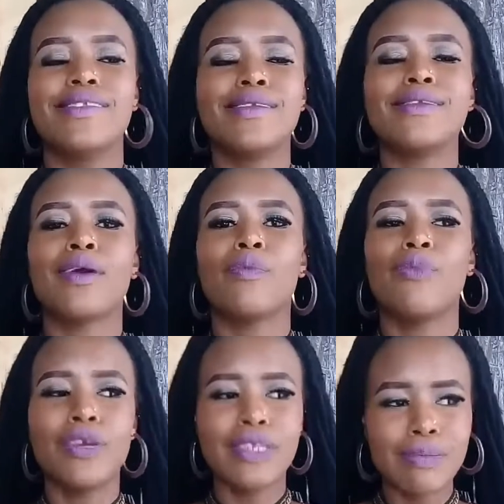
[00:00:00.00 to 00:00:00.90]
the
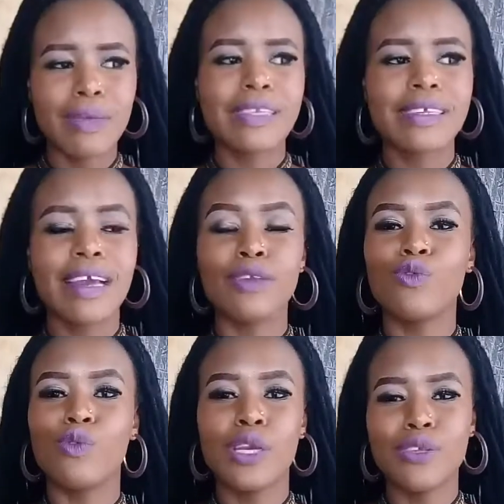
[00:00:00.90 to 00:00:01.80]
disappointment
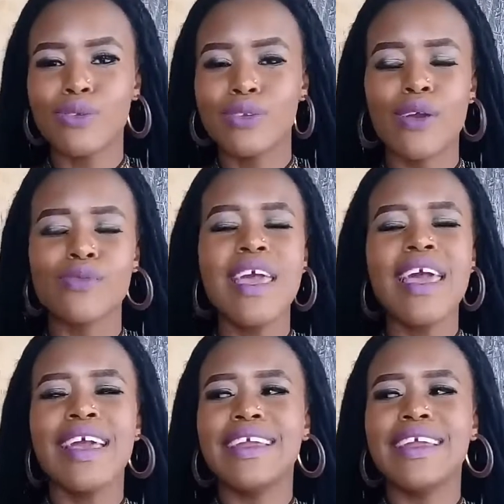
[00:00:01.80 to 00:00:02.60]
can weigh you down,